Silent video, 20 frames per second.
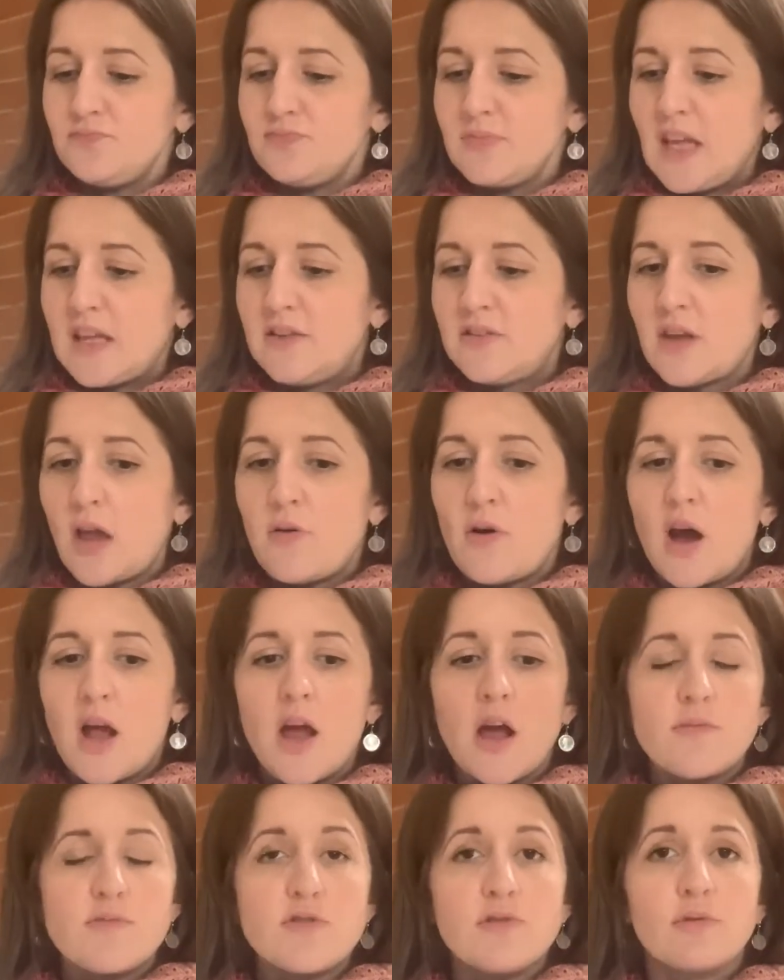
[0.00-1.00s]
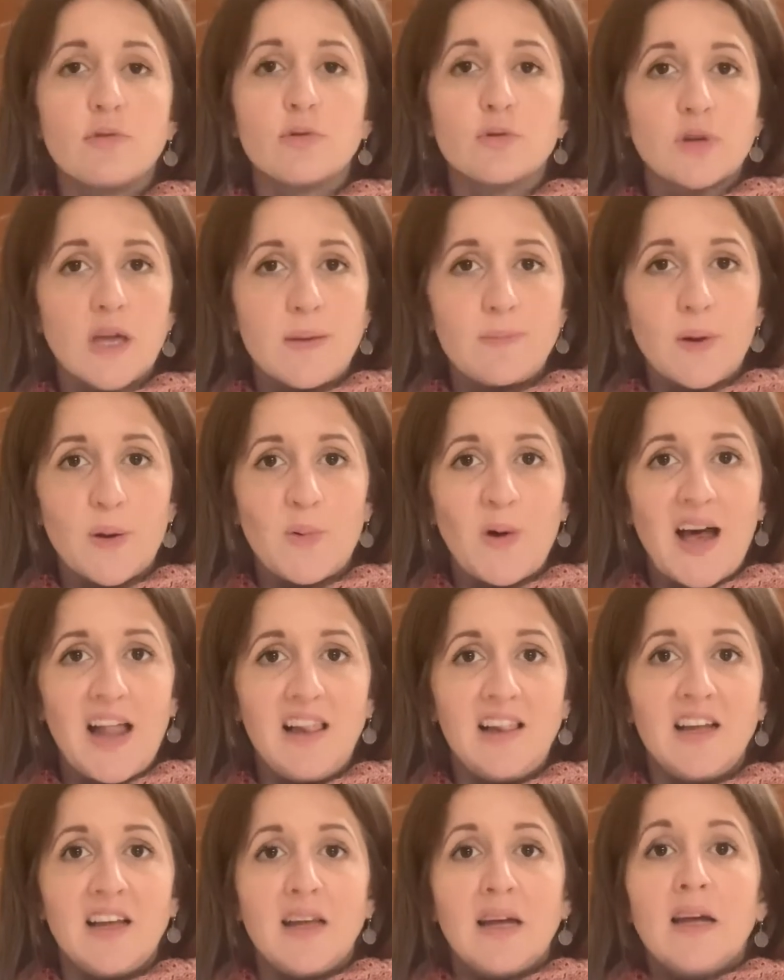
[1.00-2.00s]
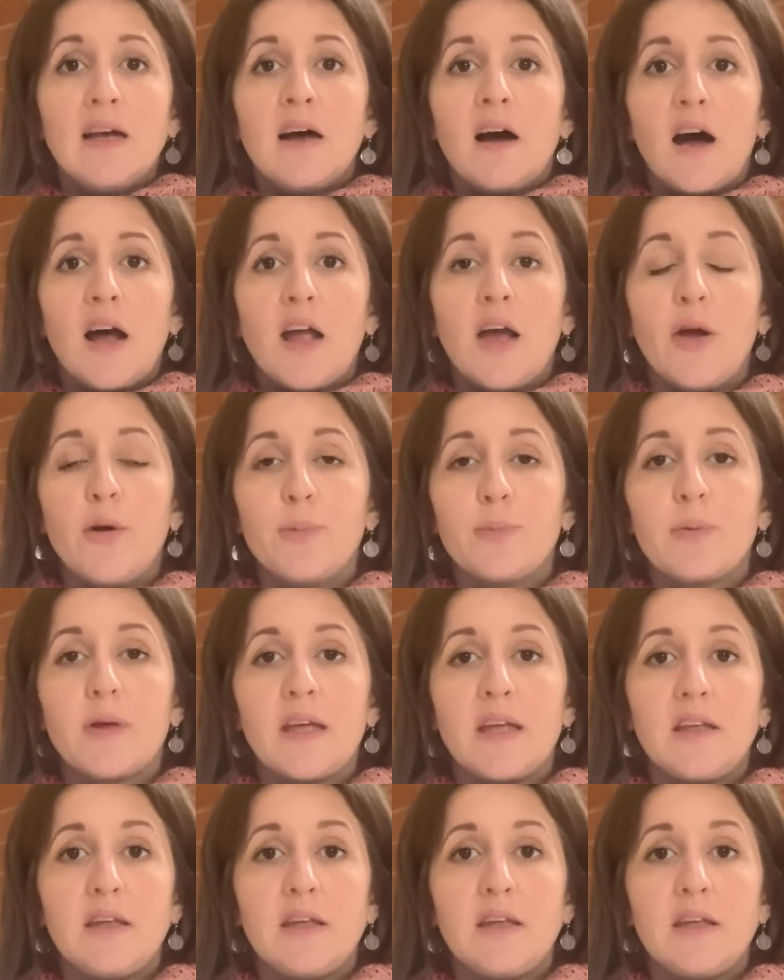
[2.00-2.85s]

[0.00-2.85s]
So I hope you're all keeping well. I hope